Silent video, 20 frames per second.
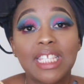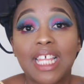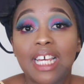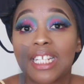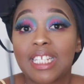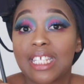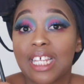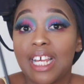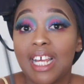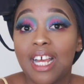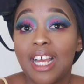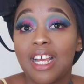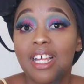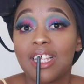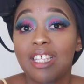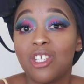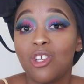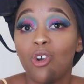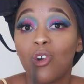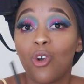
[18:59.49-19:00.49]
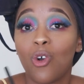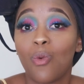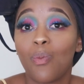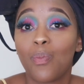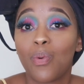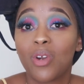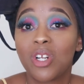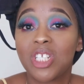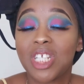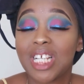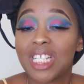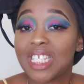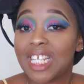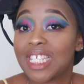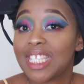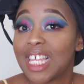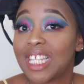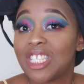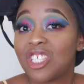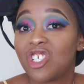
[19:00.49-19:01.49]
that your project just
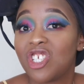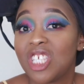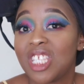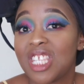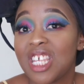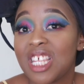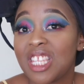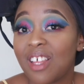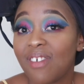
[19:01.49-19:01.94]
starts cheesing.